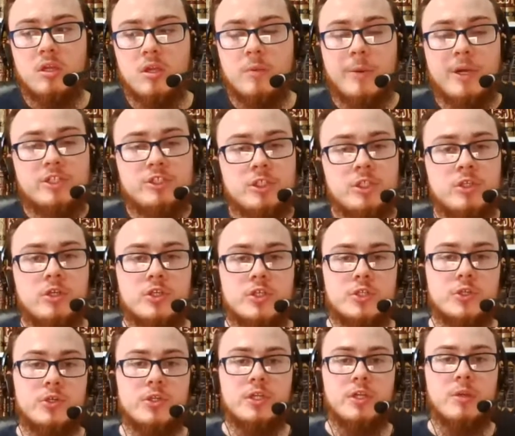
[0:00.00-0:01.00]
Imagine you're
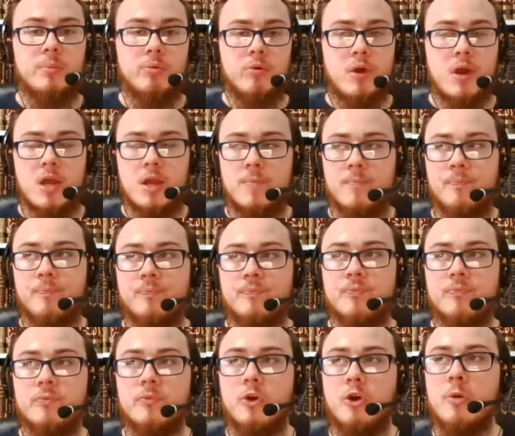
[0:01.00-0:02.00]
studying the prayer,
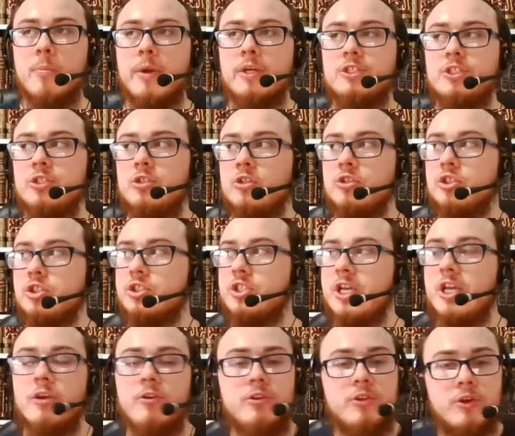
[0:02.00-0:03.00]
or imagine you're just
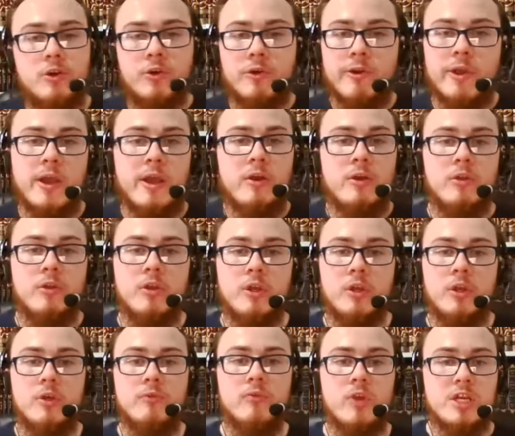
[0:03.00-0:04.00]
hearing the Quran on
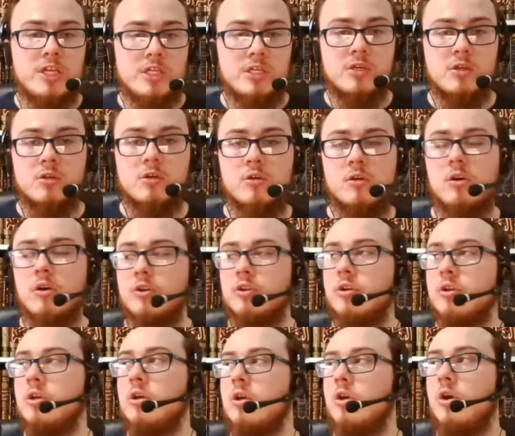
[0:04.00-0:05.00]
the radio
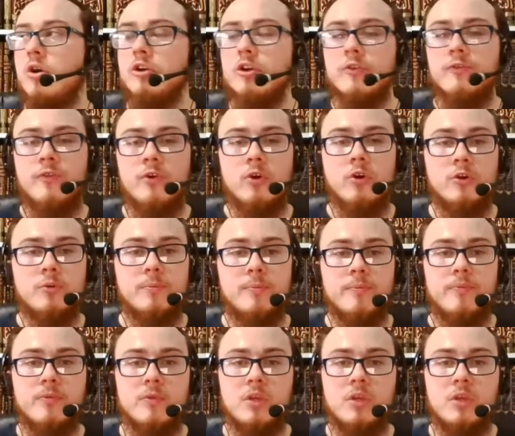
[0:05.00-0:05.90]
on your phone.